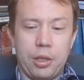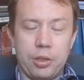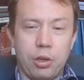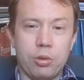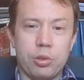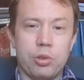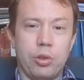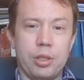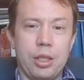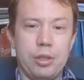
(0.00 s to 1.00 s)

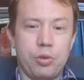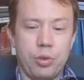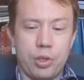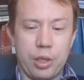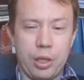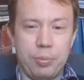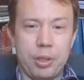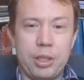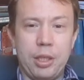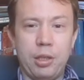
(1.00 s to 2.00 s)
Tolstoy's literature,
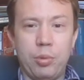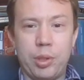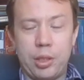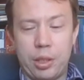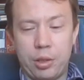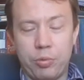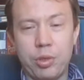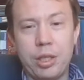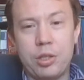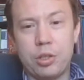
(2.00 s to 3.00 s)
particularly with the
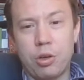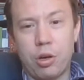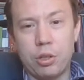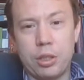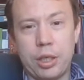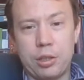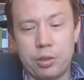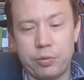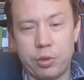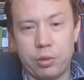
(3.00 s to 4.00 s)
religious context
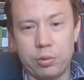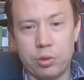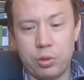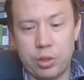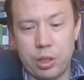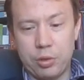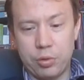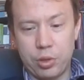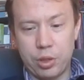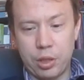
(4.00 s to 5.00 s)
of Tolstoy's
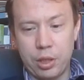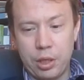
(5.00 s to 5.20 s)
literature.